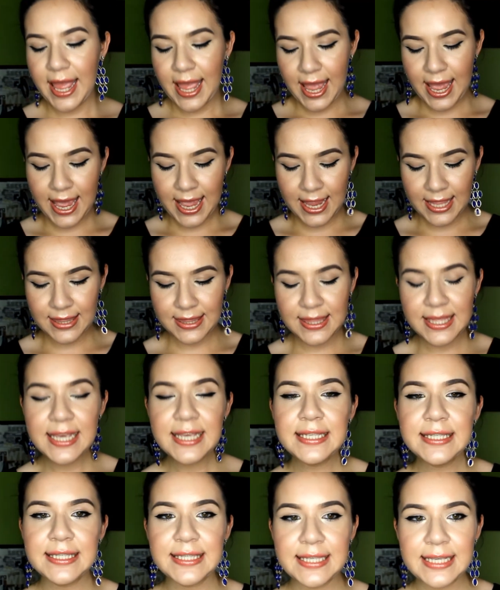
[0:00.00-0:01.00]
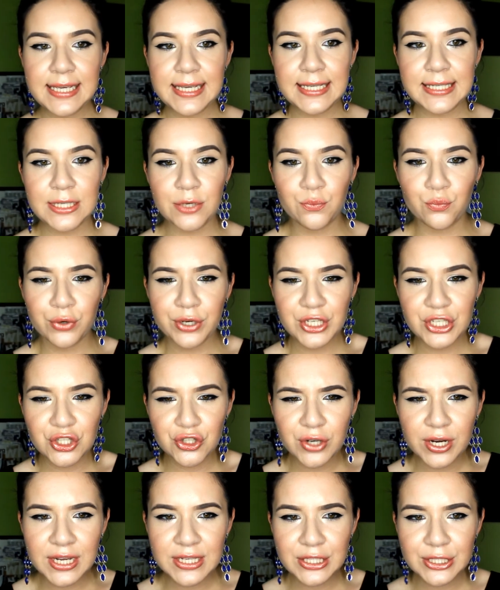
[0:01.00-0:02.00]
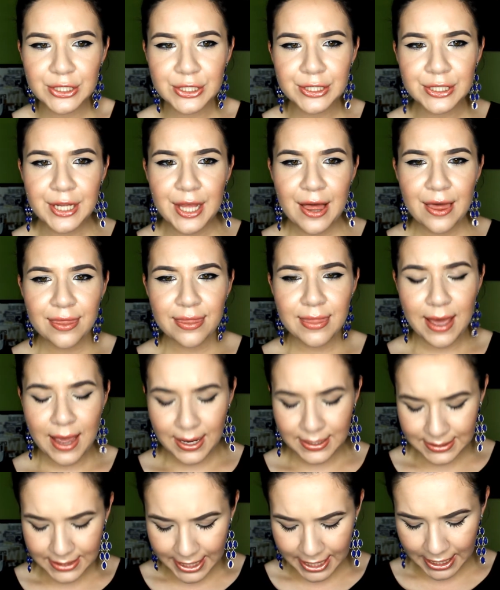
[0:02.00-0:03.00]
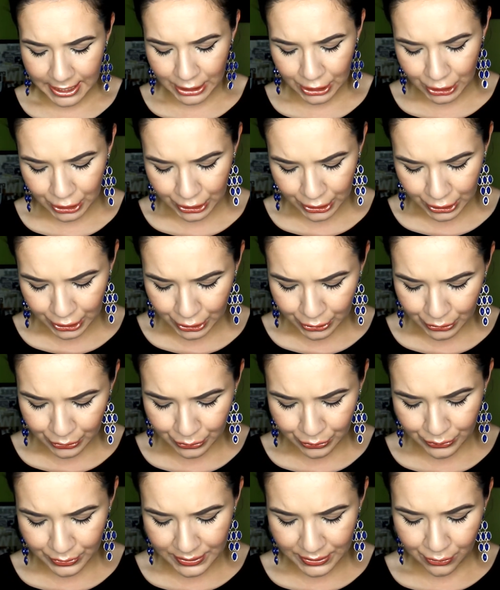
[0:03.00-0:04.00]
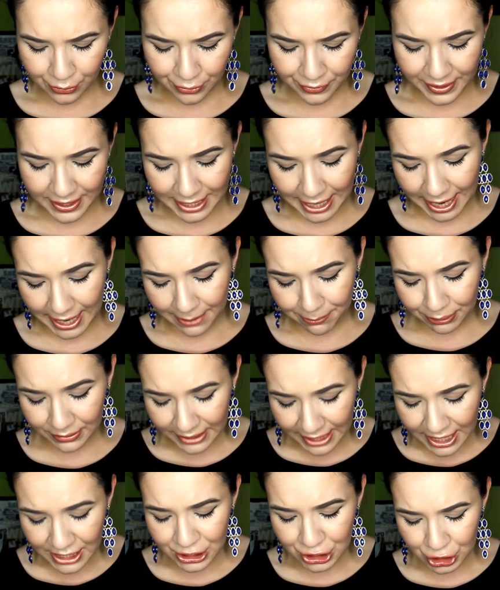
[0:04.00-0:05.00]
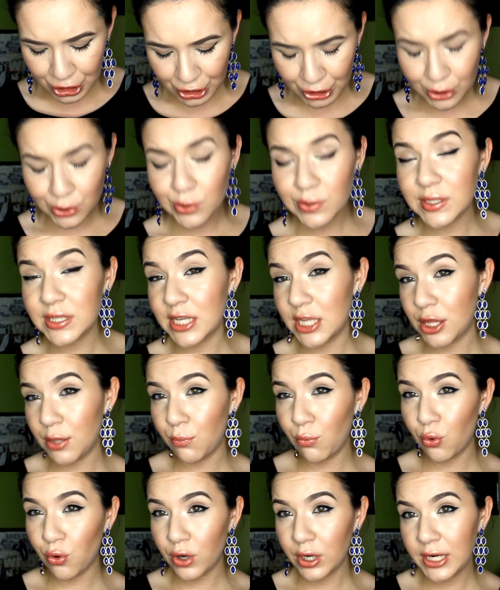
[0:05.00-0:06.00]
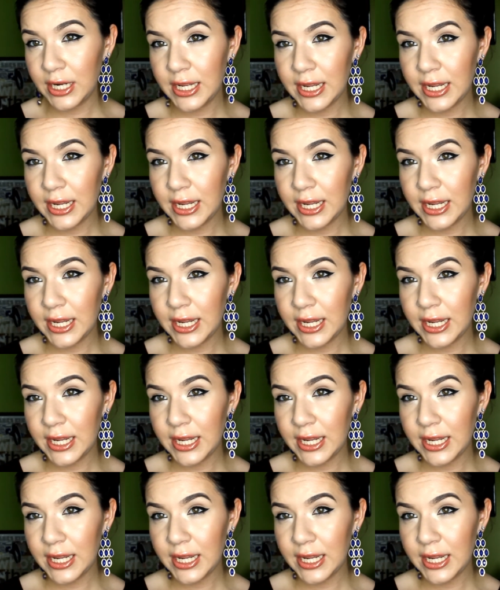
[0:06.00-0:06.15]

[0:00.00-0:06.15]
And this is a moisturizer that I use, or that I plan to use in the morning.